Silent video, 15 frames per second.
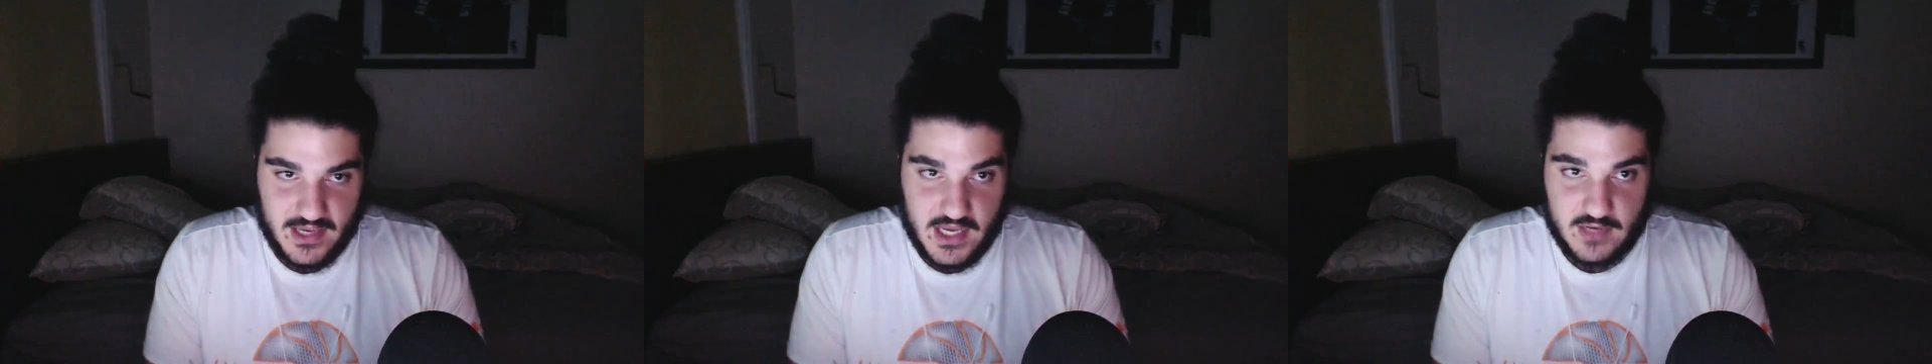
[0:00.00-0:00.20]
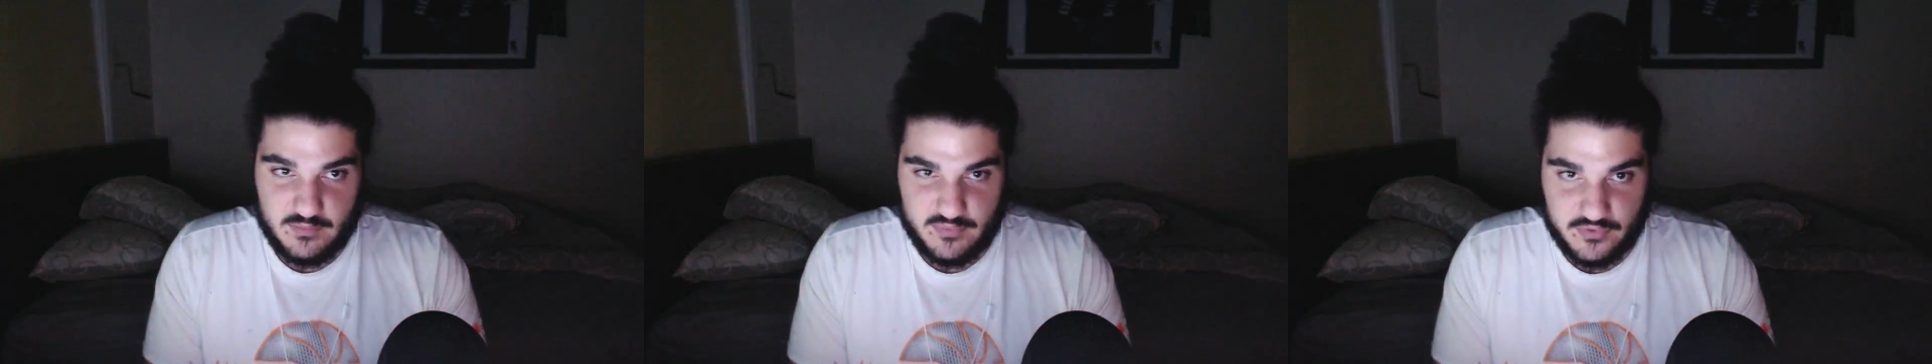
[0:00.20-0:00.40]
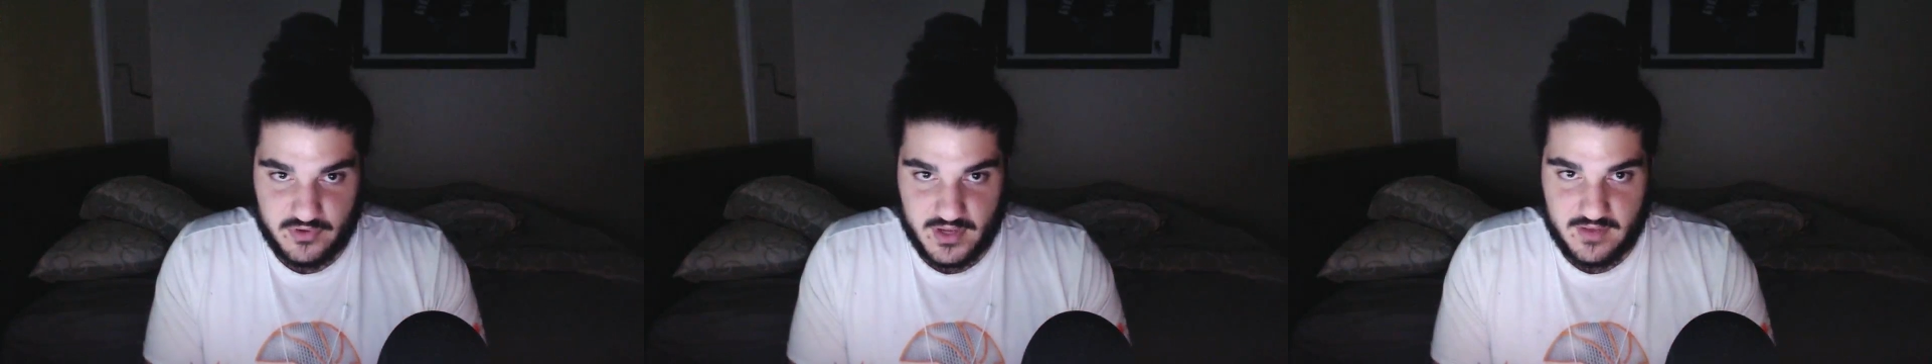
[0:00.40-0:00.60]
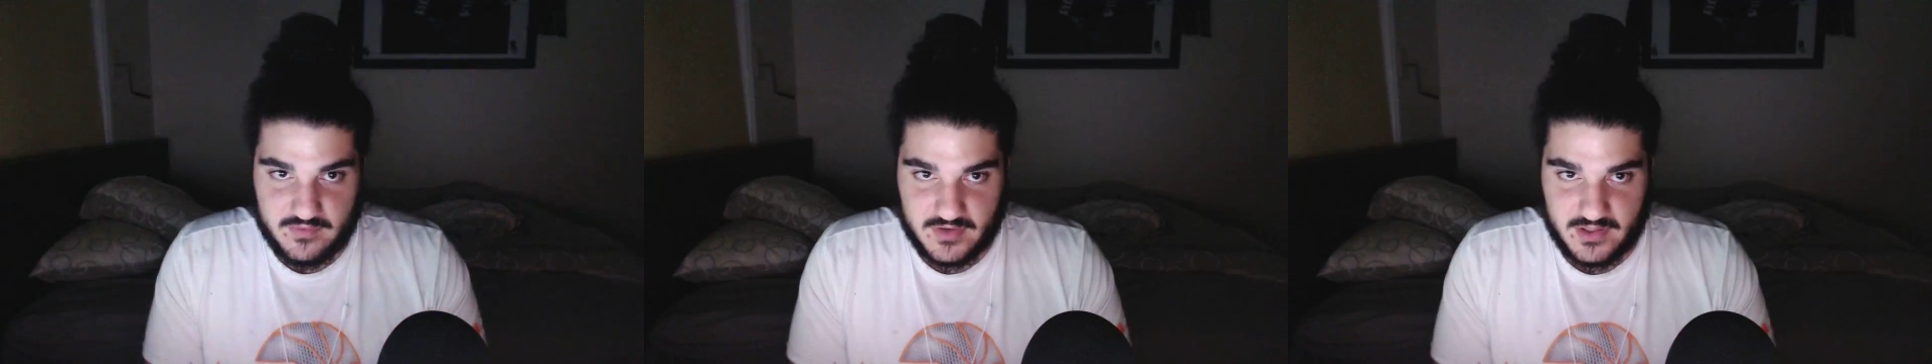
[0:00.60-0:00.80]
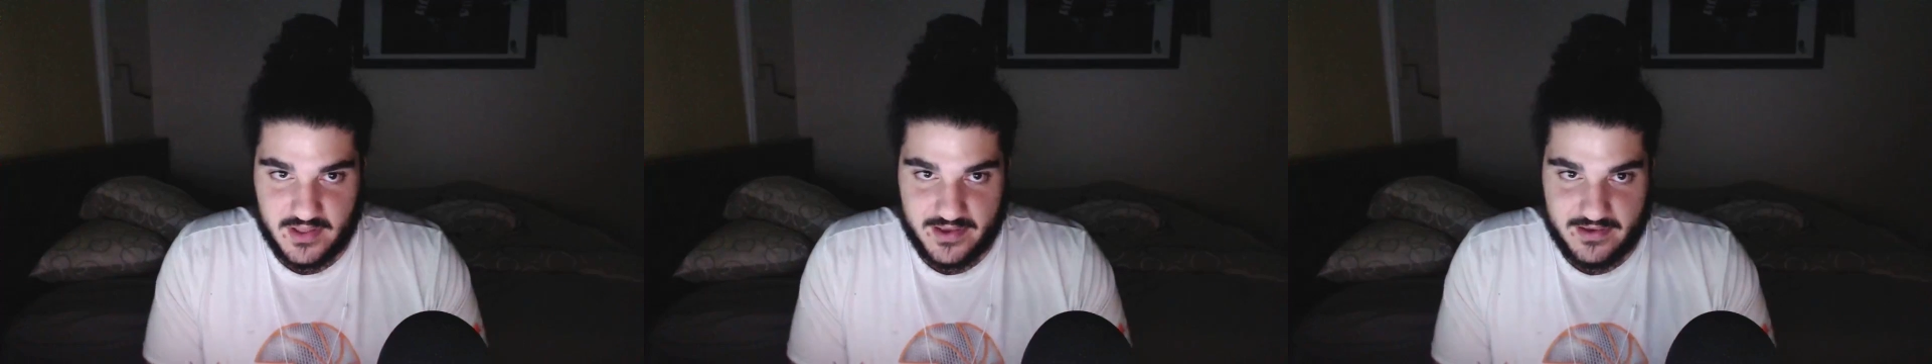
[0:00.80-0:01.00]
input
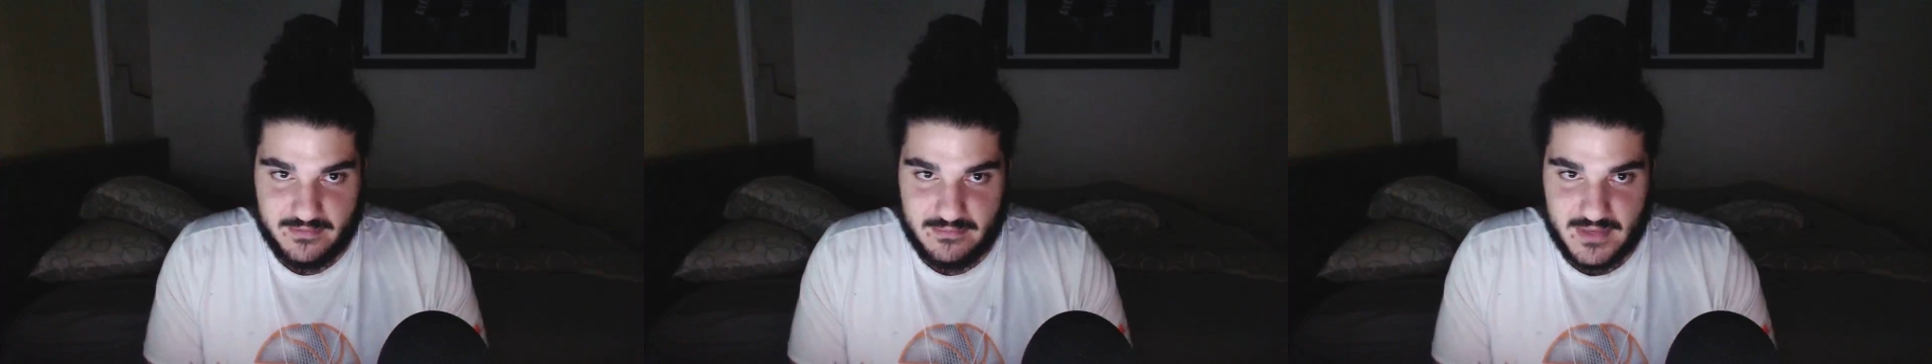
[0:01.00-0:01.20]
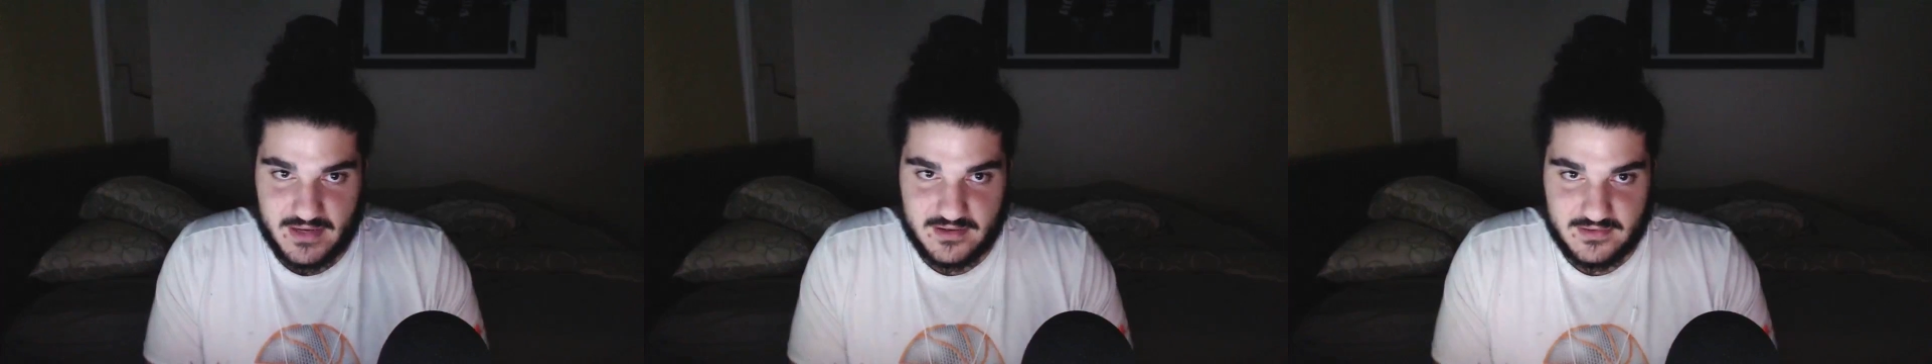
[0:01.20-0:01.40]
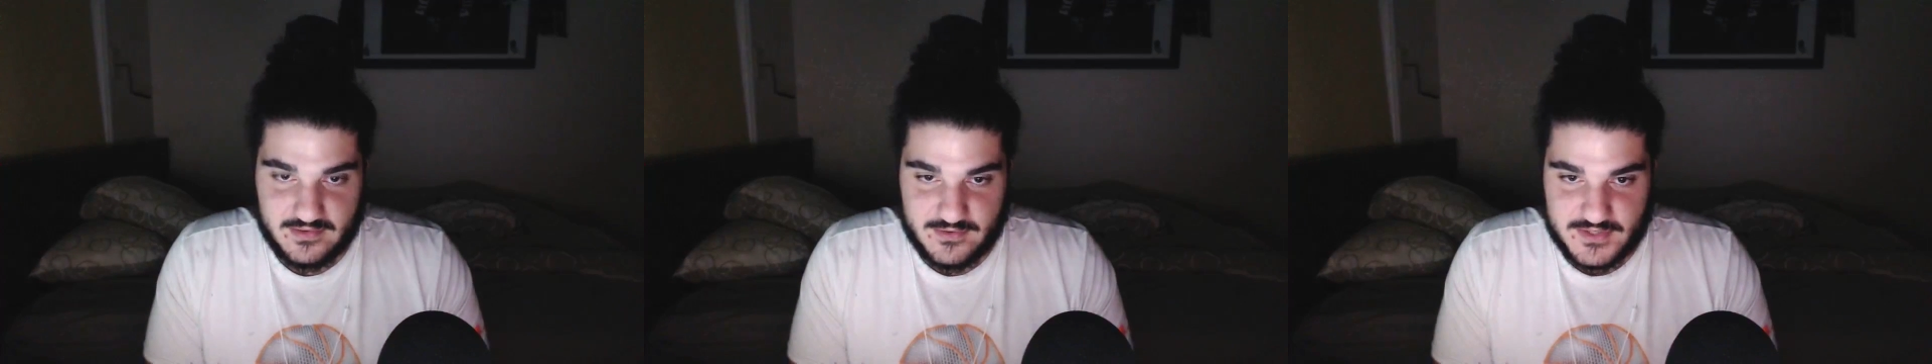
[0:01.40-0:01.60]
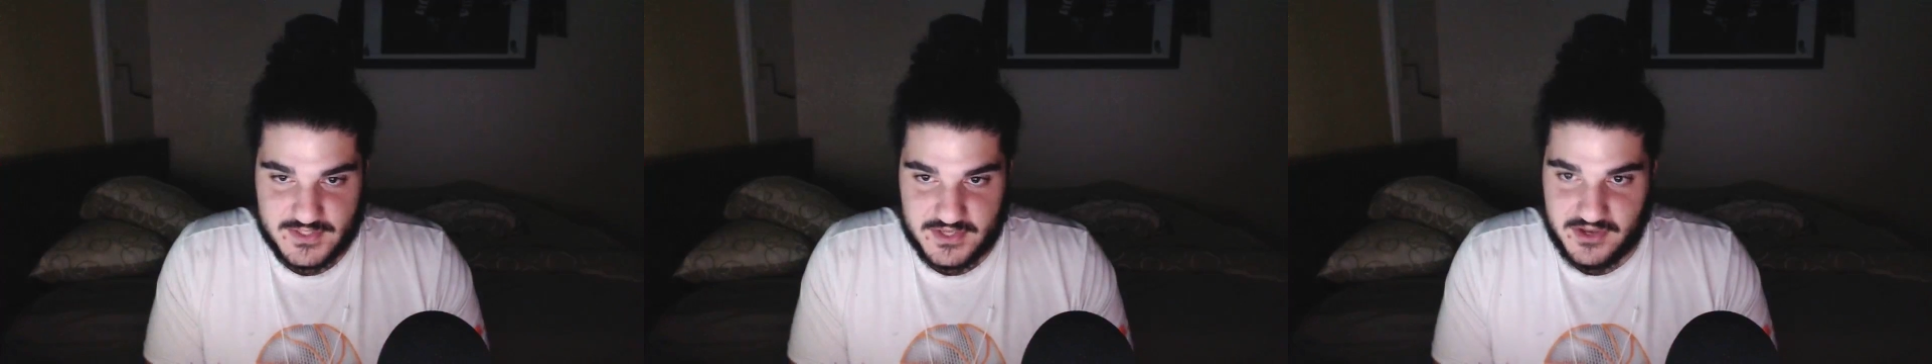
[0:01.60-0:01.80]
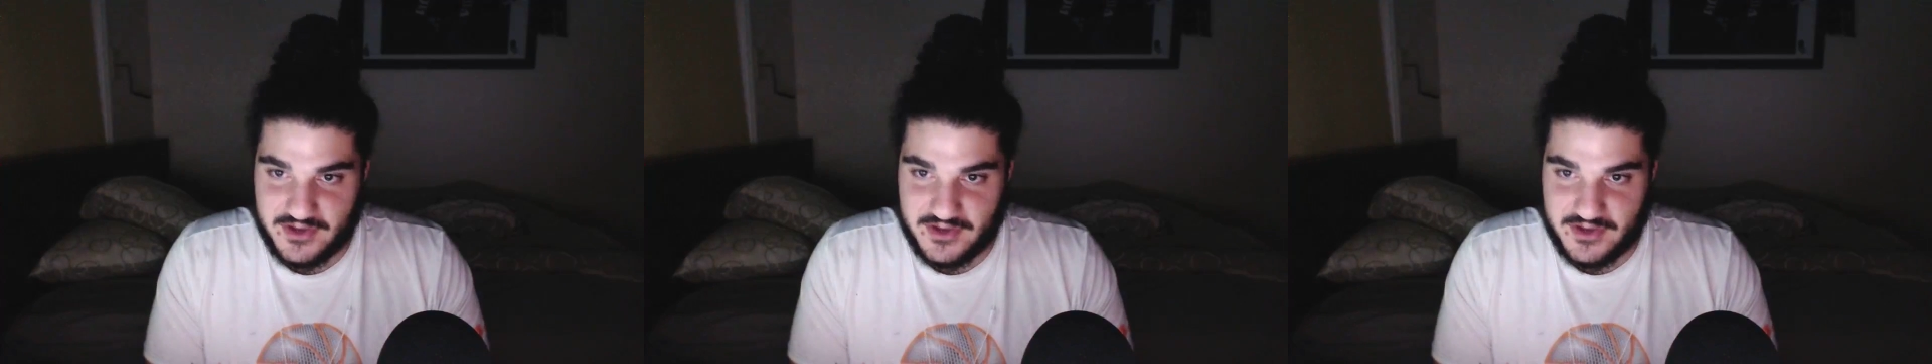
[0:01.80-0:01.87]
every like minute or so.